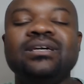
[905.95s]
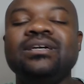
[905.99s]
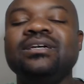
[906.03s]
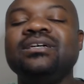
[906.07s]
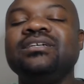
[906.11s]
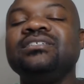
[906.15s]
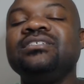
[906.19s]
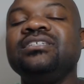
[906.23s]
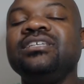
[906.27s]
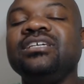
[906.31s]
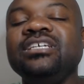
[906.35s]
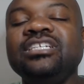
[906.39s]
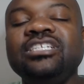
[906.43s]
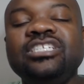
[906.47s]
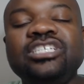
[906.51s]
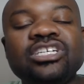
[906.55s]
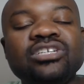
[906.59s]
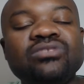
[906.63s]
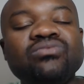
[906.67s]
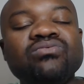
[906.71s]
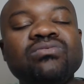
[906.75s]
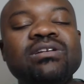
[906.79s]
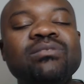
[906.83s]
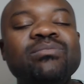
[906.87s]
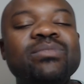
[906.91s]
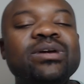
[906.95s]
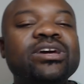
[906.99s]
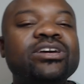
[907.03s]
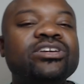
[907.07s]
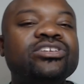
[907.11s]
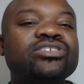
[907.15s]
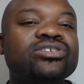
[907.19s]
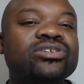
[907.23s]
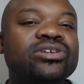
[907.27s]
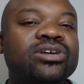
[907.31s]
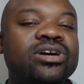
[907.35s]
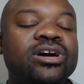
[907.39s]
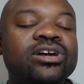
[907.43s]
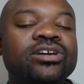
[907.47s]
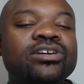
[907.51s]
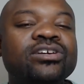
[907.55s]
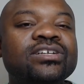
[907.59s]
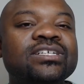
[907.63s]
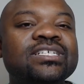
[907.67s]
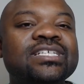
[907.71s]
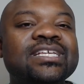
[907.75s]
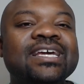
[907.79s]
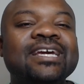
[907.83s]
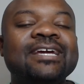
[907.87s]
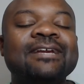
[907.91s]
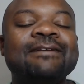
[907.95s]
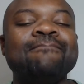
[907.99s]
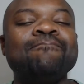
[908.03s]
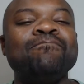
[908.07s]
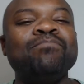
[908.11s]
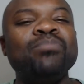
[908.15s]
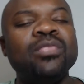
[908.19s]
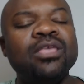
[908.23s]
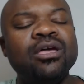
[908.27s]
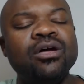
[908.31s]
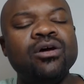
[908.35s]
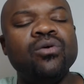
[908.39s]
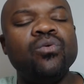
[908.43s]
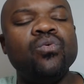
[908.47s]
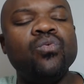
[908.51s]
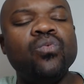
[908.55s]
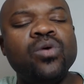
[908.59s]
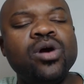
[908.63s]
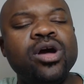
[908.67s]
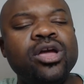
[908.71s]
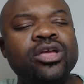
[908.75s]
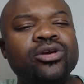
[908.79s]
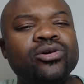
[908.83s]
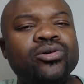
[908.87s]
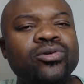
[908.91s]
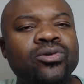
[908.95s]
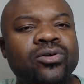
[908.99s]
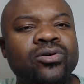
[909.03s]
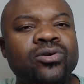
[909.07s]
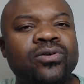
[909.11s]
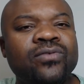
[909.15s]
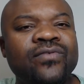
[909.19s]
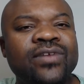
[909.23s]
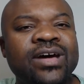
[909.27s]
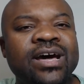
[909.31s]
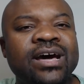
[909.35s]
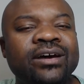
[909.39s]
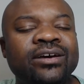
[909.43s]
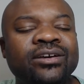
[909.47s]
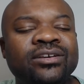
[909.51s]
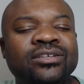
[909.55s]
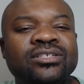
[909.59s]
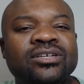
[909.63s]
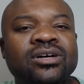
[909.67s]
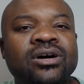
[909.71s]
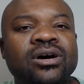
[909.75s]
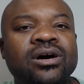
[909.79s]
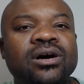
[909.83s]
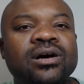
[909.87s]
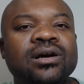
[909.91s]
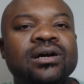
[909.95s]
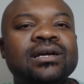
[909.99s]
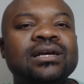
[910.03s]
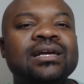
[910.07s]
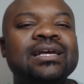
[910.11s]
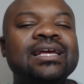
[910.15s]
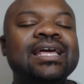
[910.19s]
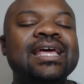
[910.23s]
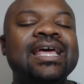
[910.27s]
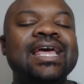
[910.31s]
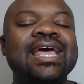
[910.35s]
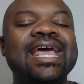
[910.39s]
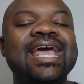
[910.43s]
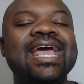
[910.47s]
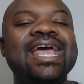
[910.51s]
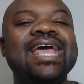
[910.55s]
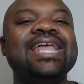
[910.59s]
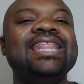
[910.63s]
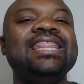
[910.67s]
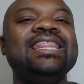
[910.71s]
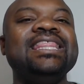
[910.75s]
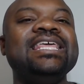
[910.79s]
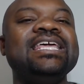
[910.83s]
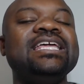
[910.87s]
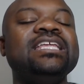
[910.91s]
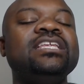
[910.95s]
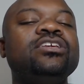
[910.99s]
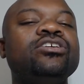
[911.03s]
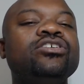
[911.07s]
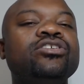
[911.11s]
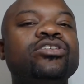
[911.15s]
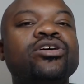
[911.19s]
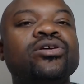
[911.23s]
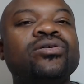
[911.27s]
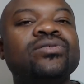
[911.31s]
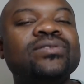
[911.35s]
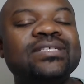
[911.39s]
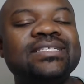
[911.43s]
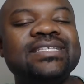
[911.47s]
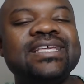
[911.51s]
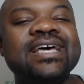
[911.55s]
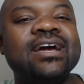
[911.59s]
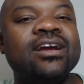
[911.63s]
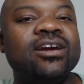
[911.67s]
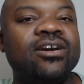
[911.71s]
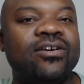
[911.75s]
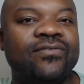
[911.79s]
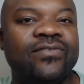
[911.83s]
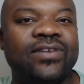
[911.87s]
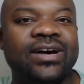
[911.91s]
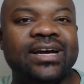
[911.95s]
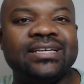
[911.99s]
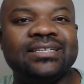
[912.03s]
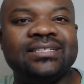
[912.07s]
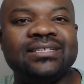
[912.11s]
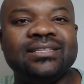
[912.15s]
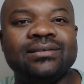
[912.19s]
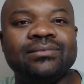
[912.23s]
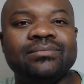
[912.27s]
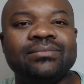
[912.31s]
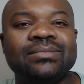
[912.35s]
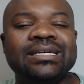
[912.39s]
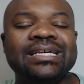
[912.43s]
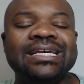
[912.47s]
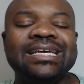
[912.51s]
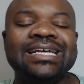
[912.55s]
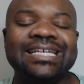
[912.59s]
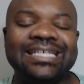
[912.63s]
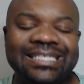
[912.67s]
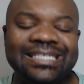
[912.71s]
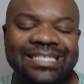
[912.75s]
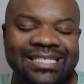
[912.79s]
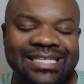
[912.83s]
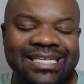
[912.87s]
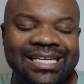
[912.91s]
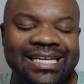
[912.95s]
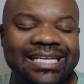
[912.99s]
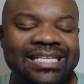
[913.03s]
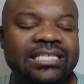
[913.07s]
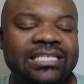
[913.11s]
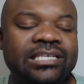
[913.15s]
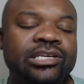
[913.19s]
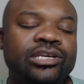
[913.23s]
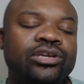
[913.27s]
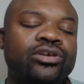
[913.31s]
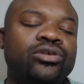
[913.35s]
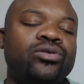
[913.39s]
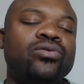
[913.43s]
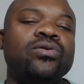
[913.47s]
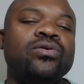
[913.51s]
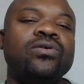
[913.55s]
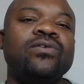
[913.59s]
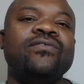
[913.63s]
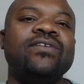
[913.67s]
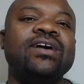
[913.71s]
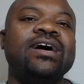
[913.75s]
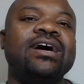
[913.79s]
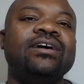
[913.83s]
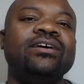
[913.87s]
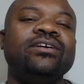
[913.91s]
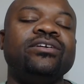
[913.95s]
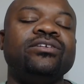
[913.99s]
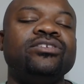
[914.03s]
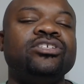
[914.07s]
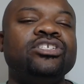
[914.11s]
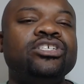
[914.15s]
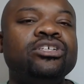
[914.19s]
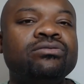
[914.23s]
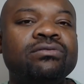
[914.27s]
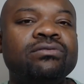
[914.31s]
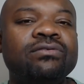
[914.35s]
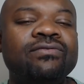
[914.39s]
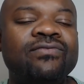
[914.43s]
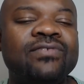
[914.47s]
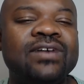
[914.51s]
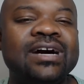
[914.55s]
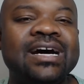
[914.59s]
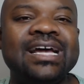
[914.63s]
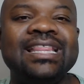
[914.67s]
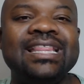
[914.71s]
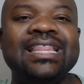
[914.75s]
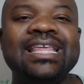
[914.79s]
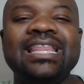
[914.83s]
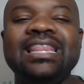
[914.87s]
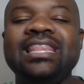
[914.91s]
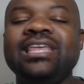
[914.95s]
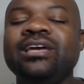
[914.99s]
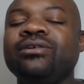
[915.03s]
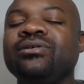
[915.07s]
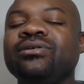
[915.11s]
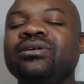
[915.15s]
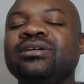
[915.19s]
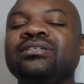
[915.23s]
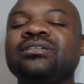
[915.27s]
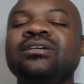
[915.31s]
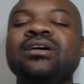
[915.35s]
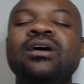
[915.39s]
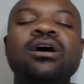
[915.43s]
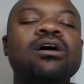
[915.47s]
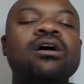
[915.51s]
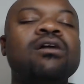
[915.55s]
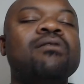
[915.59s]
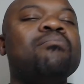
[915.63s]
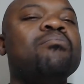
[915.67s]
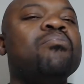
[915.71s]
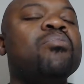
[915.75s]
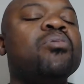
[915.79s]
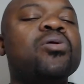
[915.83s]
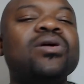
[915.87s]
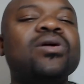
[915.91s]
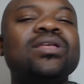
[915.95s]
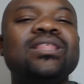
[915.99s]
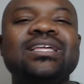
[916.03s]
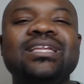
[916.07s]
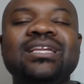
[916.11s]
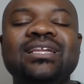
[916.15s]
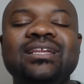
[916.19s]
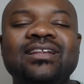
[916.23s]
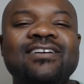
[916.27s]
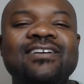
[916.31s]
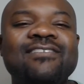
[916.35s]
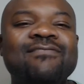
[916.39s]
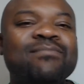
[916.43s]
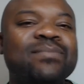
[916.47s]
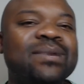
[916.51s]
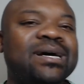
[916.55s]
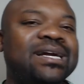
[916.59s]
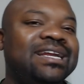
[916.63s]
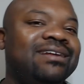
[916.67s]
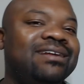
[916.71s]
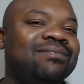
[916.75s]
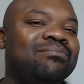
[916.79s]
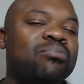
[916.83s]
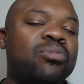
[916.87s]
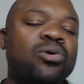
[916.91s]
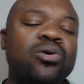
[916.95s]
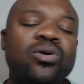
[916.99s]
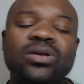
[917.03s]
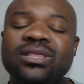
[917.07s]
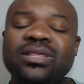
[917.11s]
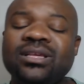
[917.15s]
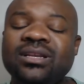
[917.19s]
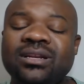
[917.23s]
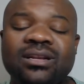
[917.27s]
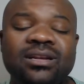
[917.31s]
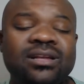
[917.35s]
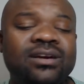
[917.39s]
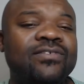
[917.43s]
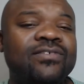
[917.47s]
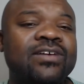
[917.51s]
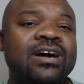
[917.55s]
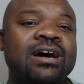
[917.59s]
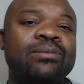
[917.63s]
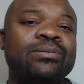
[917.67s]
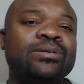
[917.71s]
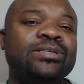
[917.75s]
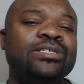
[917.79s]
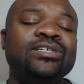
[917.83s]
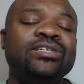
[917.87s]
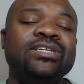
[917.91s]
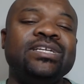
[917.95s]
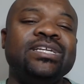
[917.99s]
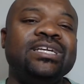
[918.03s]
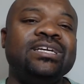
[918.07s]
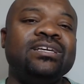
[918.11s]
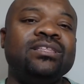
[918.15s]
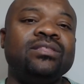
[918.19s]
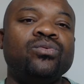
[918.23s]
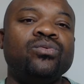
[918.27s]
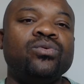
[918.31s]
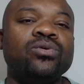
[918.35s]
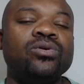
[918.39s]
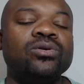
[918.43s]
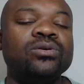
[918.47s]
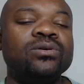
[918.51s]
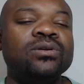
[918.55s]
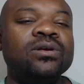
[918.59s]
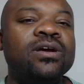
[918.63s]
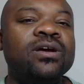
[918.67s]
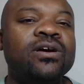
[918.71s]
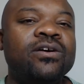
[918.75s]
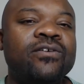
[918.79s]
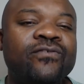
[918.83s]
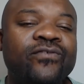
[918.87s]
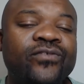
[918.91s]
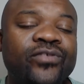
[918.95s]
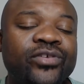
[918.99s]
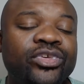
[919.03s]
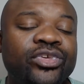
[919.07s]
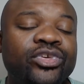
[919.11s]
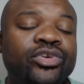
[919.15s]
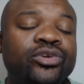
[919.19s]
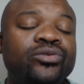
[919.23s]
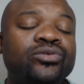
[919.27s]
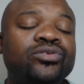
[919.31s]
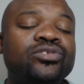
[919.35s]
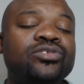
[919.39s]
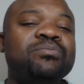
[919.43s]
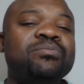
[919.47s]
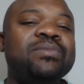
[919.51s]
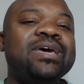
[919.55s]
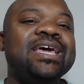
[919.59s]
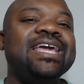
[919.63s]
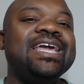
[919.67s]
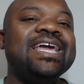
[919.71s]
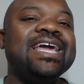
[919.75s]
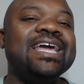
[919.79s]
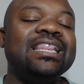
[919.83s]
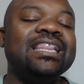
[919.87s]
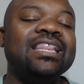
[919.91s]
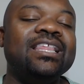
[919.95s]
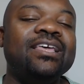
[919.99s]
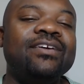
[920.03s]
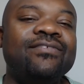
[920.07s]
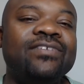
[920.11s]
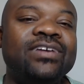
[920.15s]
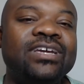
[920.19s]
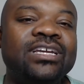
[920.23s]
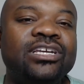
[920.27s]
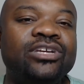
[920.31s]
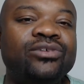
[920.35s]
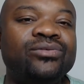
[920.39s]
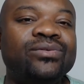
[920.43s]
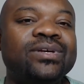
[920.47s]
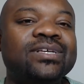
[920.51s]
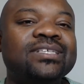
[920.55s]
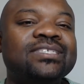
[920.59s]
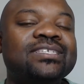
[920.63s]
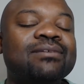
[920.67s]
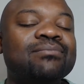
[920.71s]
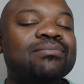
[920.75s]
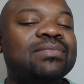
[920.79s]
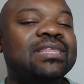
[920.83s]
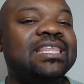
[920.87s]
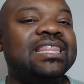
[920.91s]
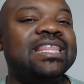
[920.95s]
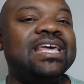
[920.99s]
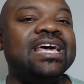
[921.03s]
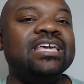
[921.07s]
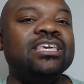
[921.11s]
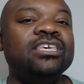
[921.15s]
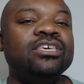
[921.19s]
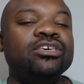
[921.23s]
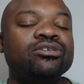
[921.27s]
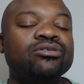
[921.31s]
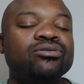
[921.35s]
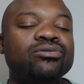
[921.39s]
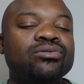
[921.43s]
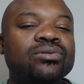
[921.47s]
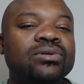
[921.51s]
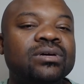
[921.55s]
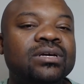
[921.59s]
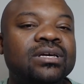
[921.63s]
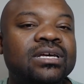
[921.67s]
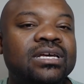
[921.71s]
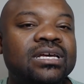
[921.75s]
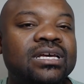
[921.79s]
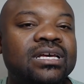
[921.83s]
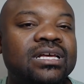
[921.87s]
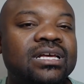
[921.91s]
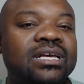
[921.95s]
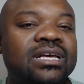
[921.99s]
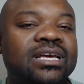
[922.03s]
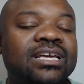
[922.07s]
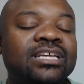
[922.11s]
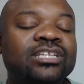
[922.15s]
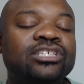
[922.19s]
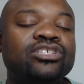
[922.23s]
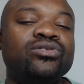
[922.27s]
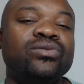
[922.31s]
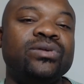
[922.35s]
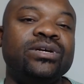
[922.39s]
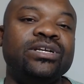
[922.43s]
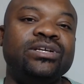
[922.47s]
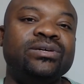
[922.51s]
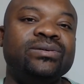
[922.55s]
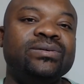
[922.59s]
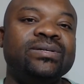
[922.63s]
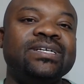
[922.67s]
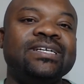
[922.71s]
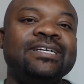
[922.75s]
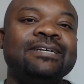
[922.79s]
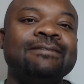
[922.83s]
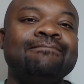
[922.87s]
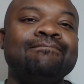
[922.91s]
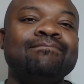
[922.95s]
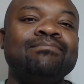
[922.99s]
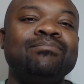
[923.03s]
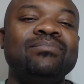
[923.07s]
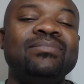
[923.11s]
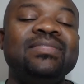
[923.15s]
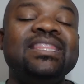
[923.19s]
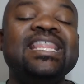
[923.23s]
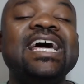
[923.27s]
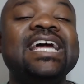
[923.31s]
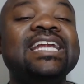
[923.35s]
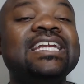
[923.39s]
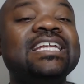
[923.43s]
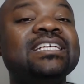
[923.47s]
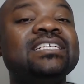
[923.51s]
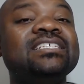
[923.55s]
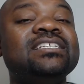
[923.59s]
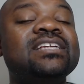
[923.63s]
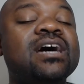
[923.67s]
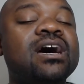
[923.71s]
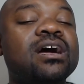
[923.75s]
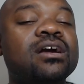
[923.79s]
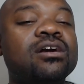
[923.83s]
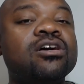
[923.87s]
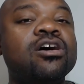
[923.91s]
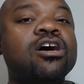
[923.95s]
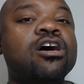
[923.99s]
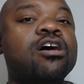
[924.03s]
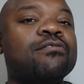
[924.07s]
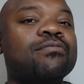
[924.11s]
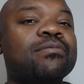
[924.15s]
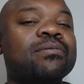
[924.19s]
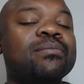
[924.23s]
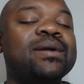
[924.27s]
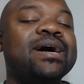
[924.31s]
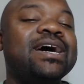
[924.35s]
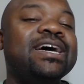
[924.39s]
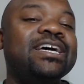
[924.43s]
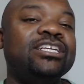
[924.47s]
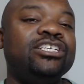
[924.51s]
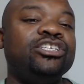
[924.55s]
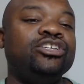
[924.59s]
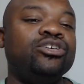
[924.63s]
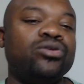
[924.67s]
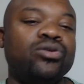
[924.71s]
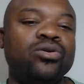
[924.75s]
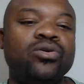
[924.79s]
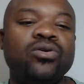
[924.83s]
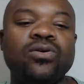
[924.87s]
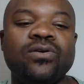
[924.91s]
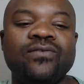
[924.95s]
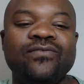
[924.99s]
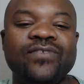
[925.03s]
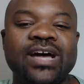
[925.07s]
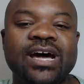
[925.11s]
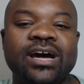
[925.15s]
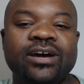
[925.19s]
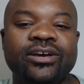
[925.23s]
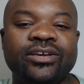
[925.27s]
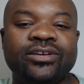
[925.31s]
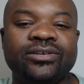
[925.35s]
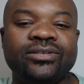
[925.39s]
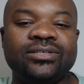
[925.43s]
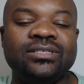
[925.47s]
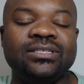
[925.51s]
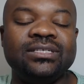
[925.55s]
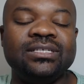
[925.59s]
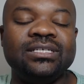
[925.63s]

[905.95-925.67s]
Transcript: So you just want to make sure you understand what your core values are and then you don't sacrifice them. Stick to your core values. You will find that there is more than enough money, more than enough opportunity in the world for you to make a living doing something that you enjoy doing that does not compromise your core values.